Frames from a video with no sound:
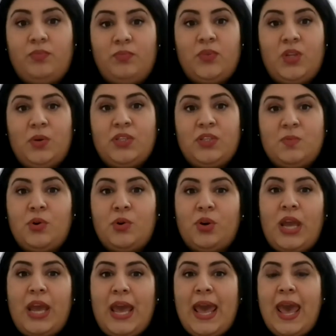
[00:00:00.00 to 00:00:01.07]
there is
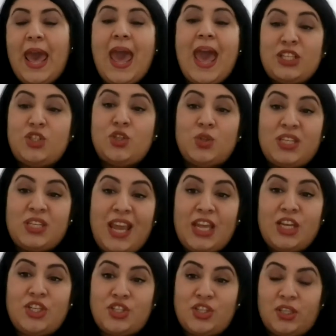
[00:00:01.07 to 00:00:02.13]
more
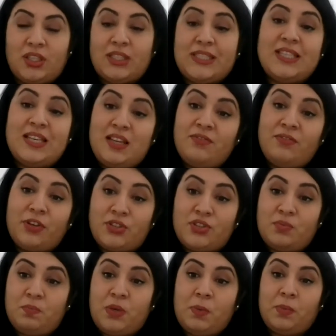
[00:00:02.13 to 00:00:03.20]
education delivered
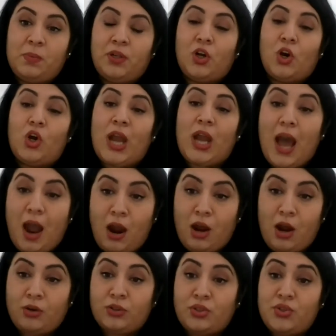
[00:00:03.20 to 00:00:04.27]
to people on
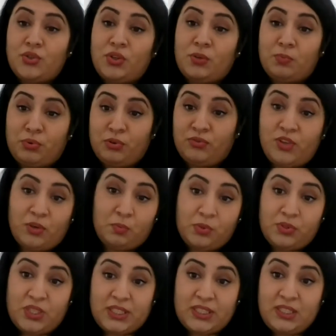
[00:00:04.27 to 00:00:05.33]
how to improve their
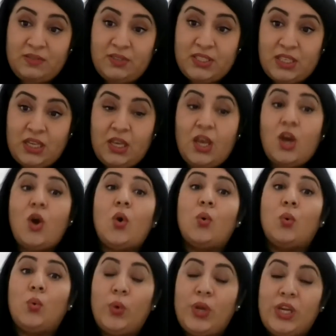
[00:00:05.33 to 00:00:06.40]
productivity,
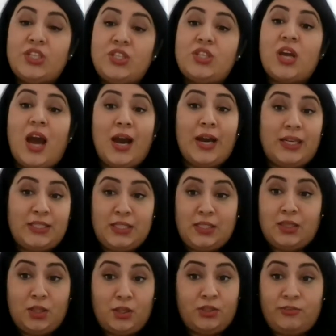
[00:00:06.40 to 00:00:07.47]
which I
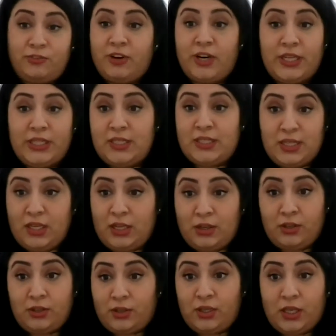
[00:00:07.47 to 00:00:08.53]
did not find
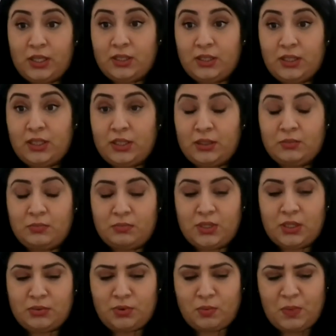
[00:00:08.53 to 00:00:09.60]
here
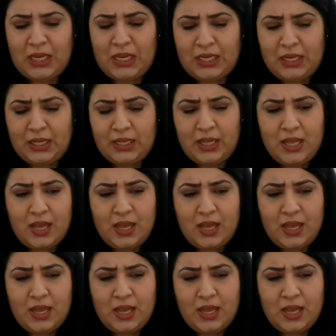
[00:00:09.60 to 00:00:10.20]
in Romania.